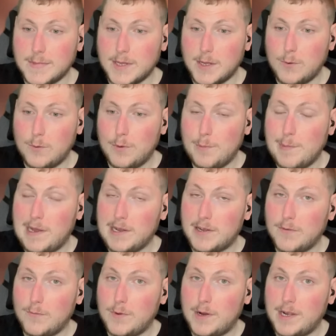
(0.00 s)
We're about to
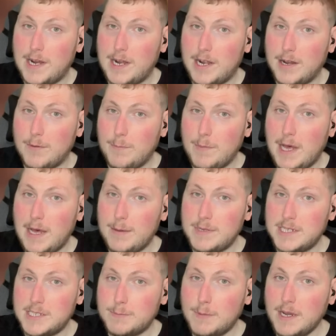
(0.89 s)
run out of
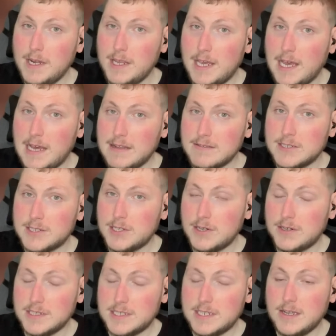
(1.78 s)
mommy's money, have to
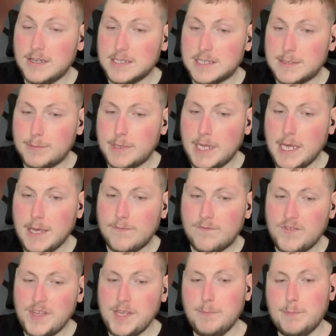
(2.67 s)
start selling some damn
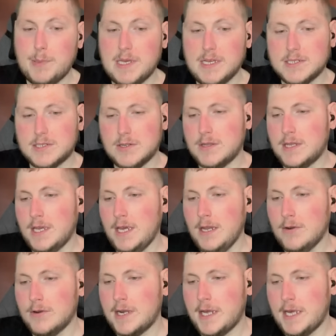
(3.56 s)
feet pics on the
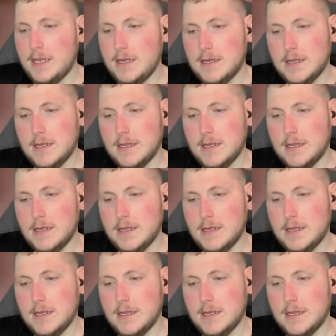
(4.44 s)
internet.